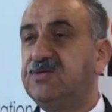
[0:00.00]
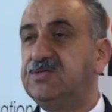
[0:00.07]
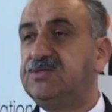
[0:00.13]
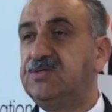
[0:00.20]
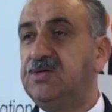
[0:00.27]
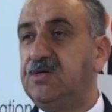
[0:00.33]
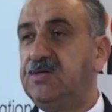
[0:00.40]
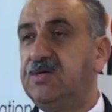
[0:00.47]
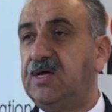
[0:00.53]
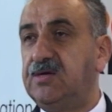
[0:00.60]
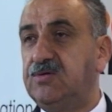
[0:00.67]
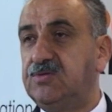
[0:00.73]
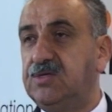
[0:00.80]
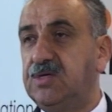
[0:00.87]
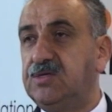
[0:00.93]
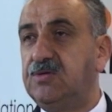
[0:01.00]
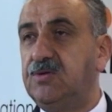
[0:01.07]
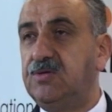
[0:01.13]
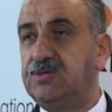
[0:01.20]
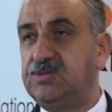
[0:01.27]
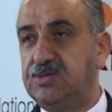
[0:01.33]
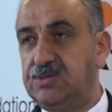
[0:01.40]
considered
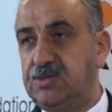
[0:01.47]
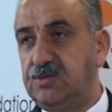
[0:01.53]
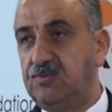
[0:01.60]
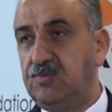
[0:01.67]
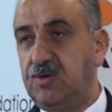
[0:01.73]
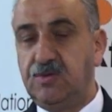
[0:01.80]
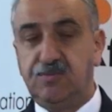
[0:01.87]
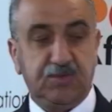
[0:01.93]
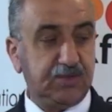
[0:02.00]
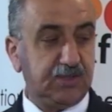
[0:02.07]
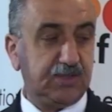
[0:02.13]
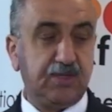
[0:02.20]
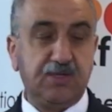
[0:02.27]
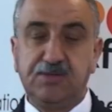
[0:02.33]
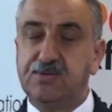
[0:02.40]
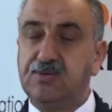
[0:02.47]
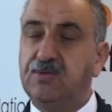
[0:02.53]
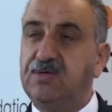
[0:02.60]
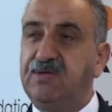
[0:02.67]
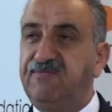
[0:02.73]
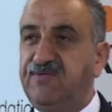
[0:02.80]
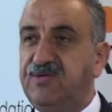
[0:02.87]
nanotechnologies in the world, which costs
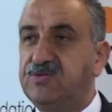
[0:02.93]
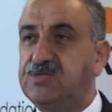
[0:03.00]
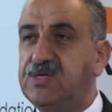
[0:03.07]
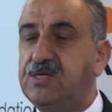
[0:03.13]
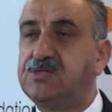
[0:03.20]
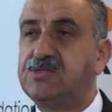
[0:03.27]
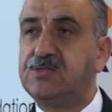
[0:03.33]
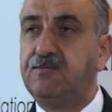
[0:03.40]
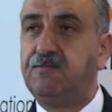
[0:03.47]
only a few cents.